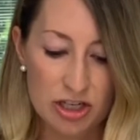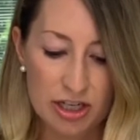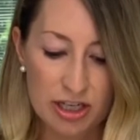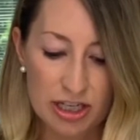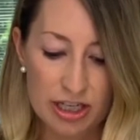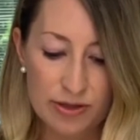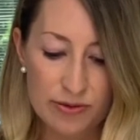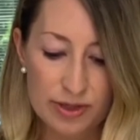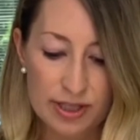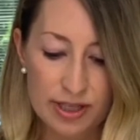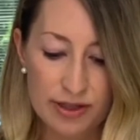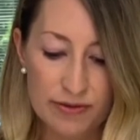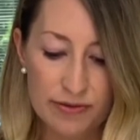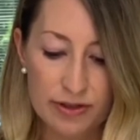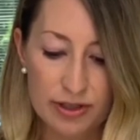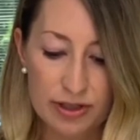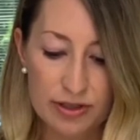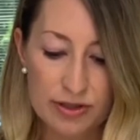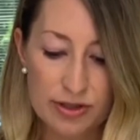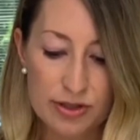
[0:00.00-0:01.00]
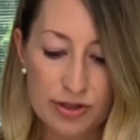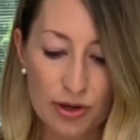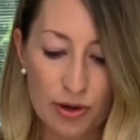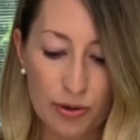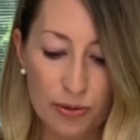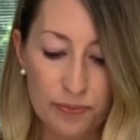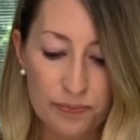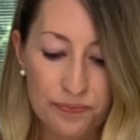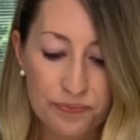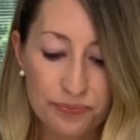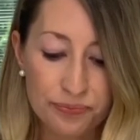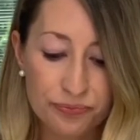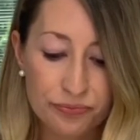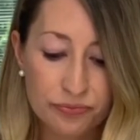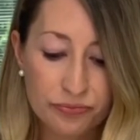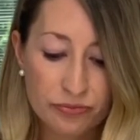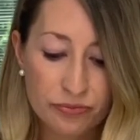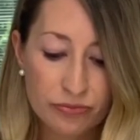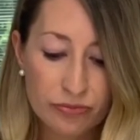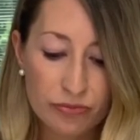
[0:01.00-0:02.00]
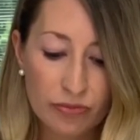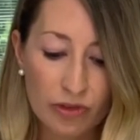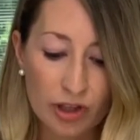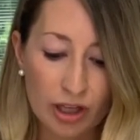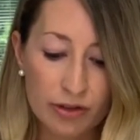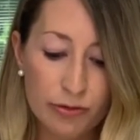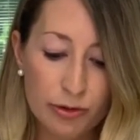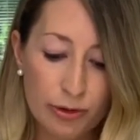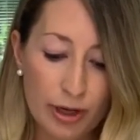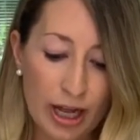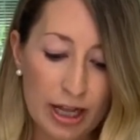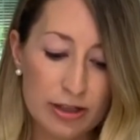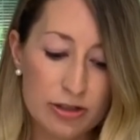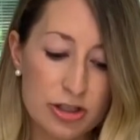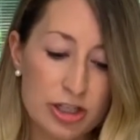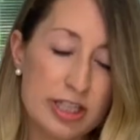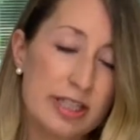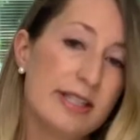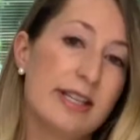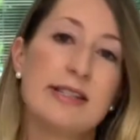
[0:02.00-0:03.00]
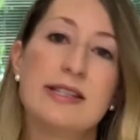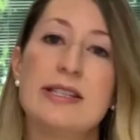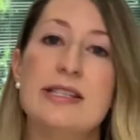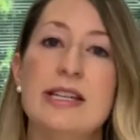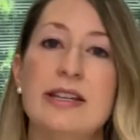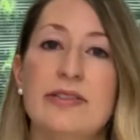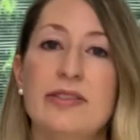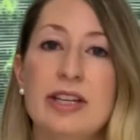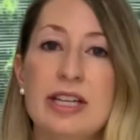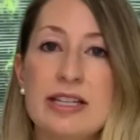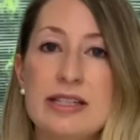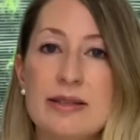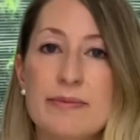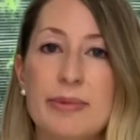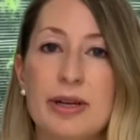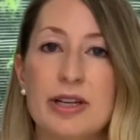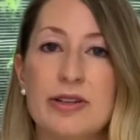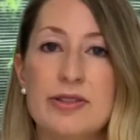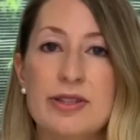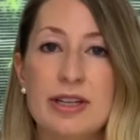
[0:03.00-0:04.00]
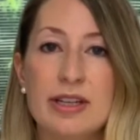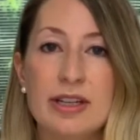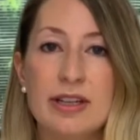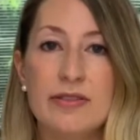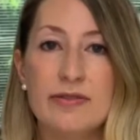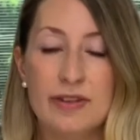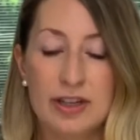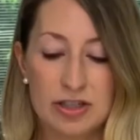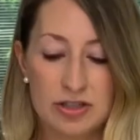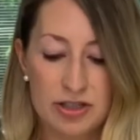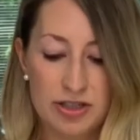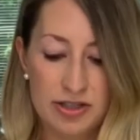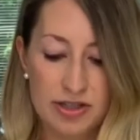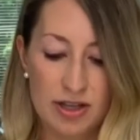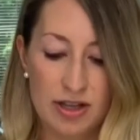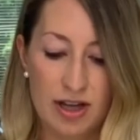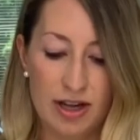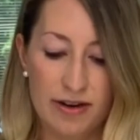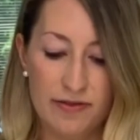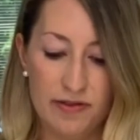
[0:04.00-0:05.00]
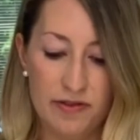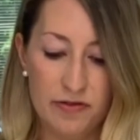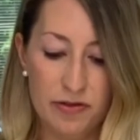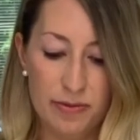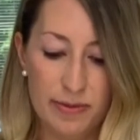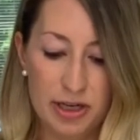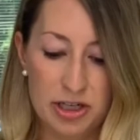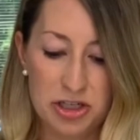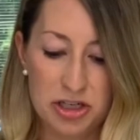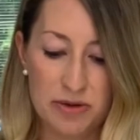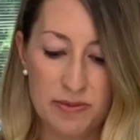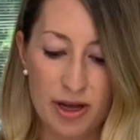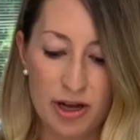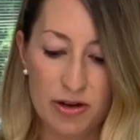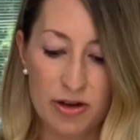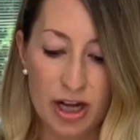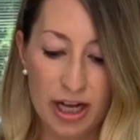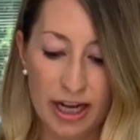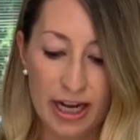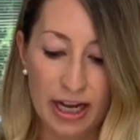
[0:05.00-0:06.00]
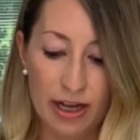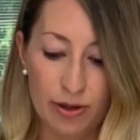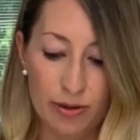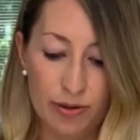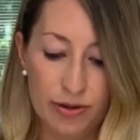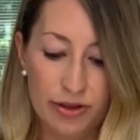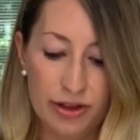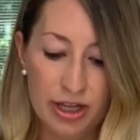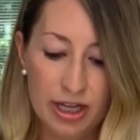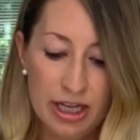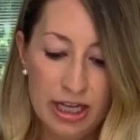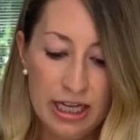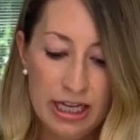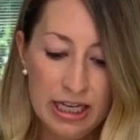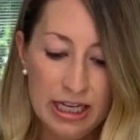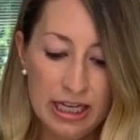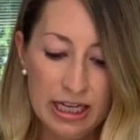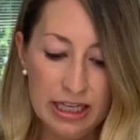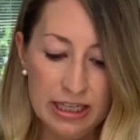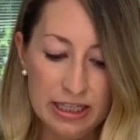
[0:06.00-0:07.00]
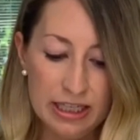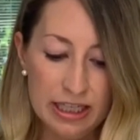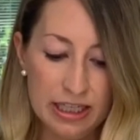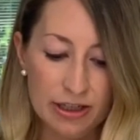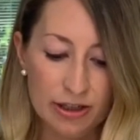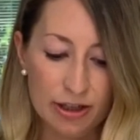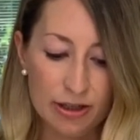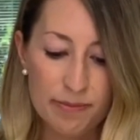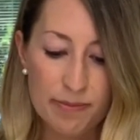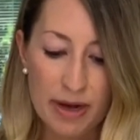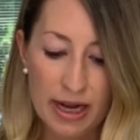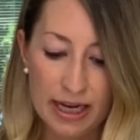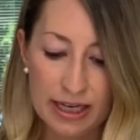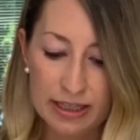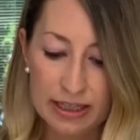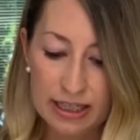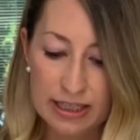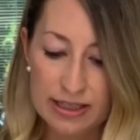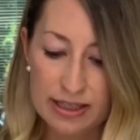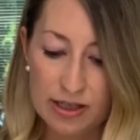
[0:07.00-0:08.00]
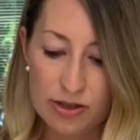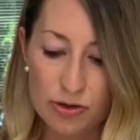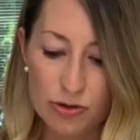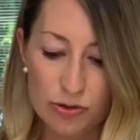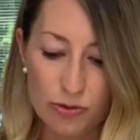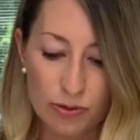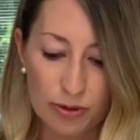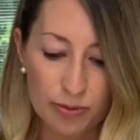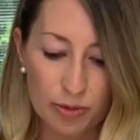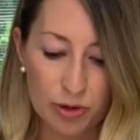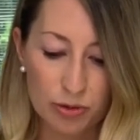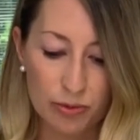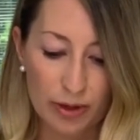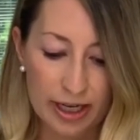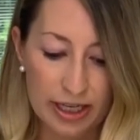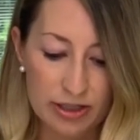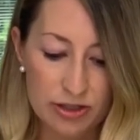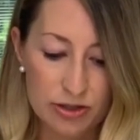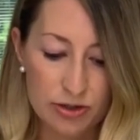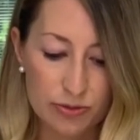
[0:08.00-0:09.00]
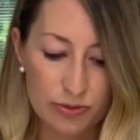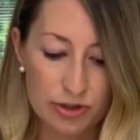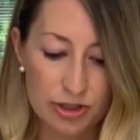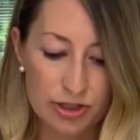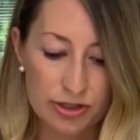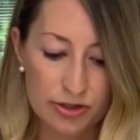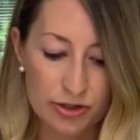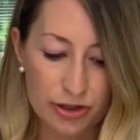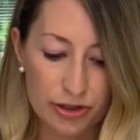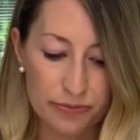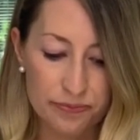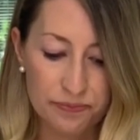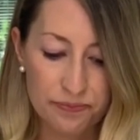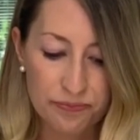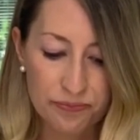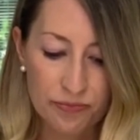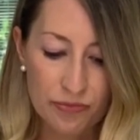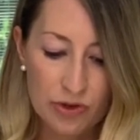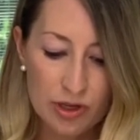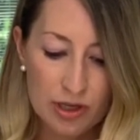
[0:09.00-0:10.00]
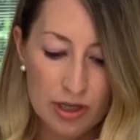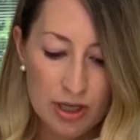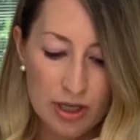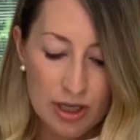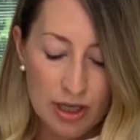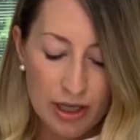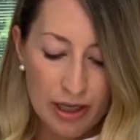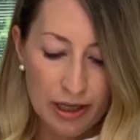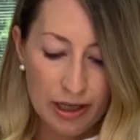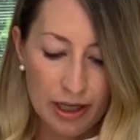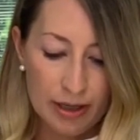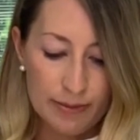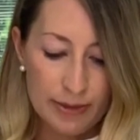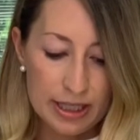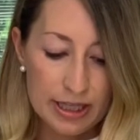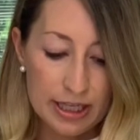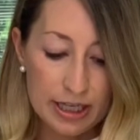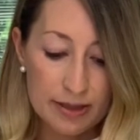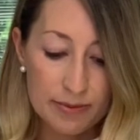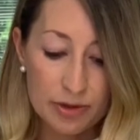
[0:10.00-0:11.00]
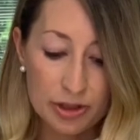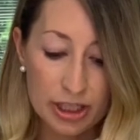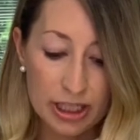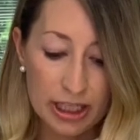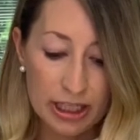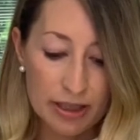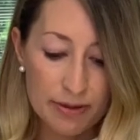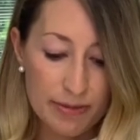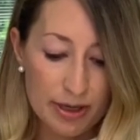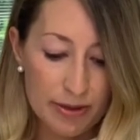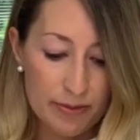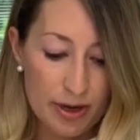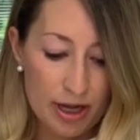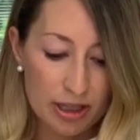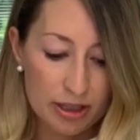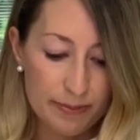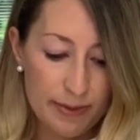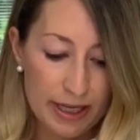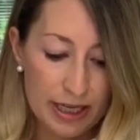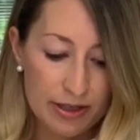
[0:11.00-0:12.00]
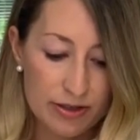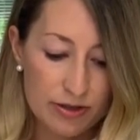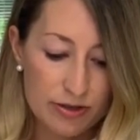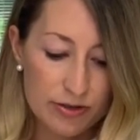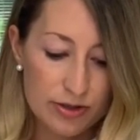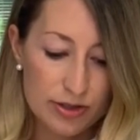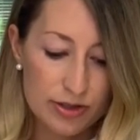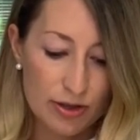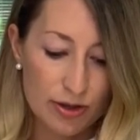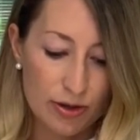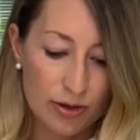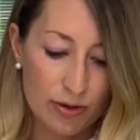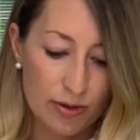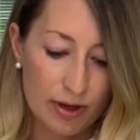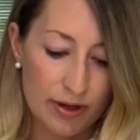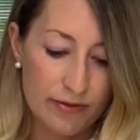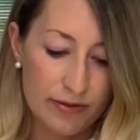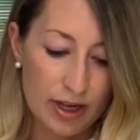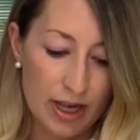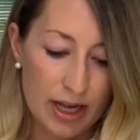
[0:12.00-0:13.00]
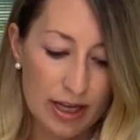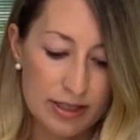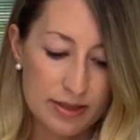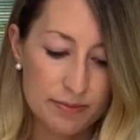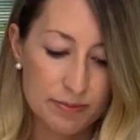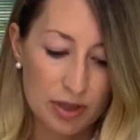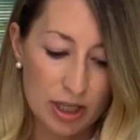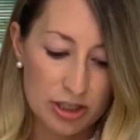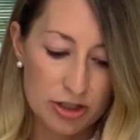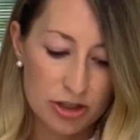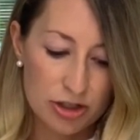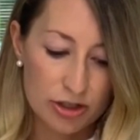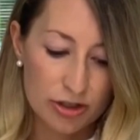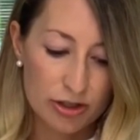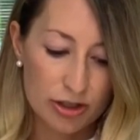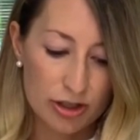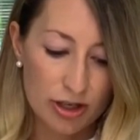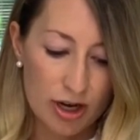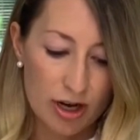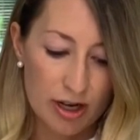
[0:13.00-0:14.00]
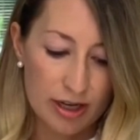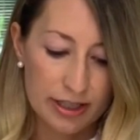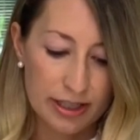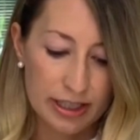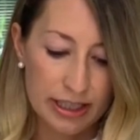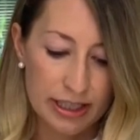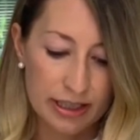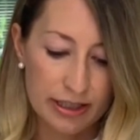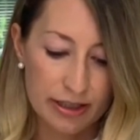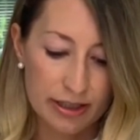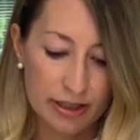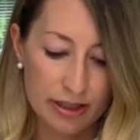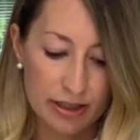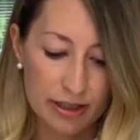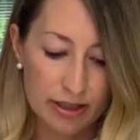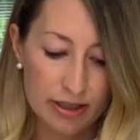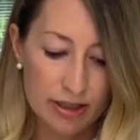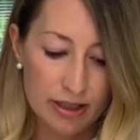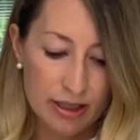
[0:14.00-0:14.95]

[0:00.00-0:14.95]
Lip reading: in eosinophils. So food allergies, sensitivities, and parasitic infections, a lot of information about gut health in here, and mine is in the normal range, which is good. And then I'm looking at a metabolic panel, so I've got blood sugar on here,